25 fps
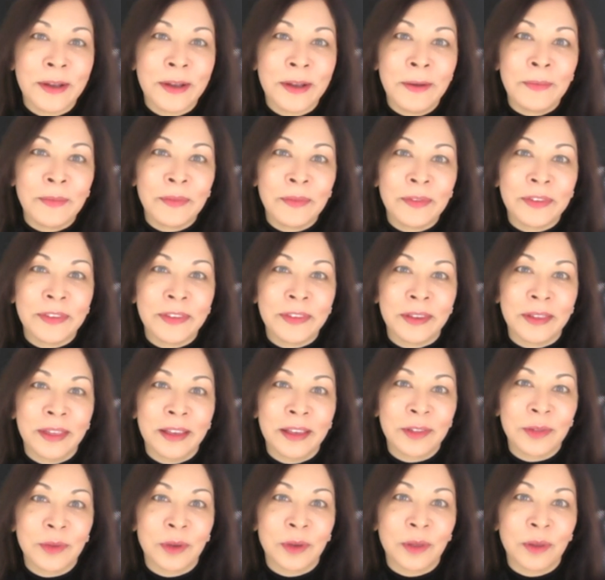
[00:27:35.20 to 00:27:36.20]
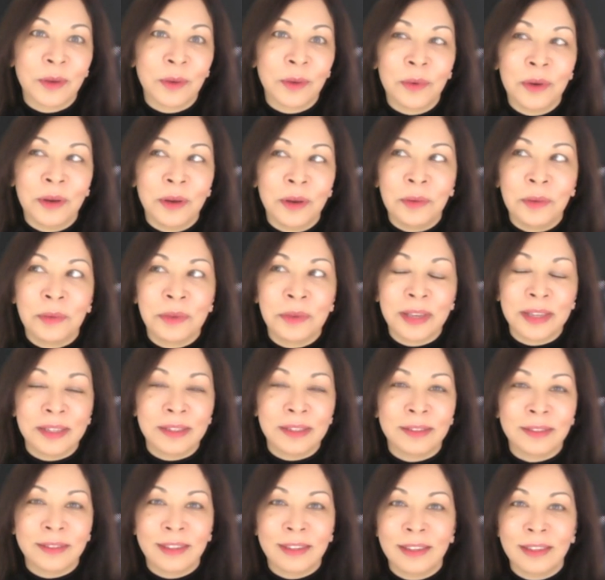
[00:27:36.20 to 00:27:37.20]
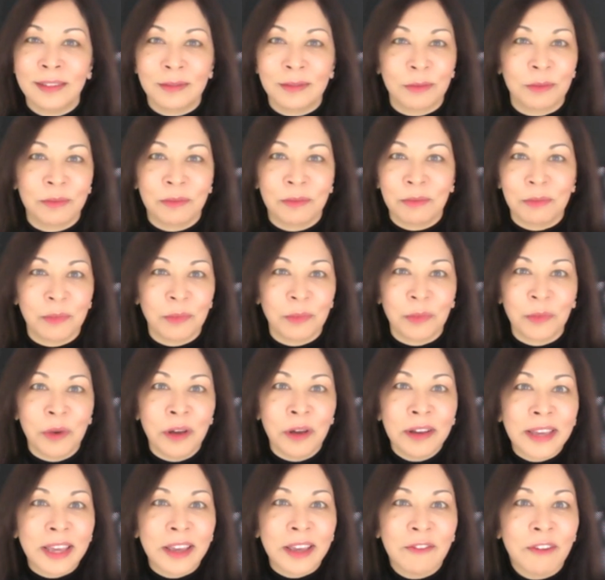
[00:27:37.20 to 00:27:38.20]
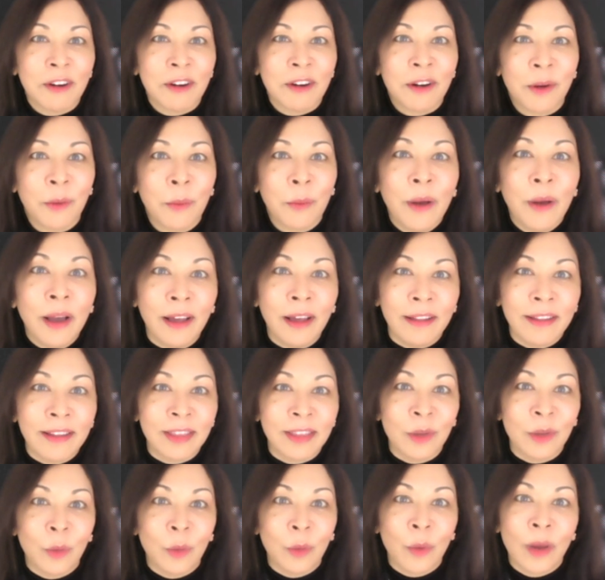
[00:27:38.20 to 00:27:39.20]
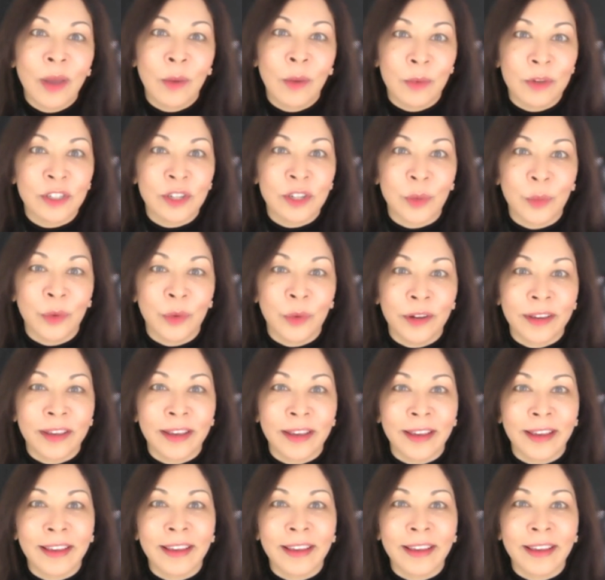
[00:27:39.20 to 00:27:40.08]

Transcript: So that's why I thought, well, it's working very well in the way in which I'm working.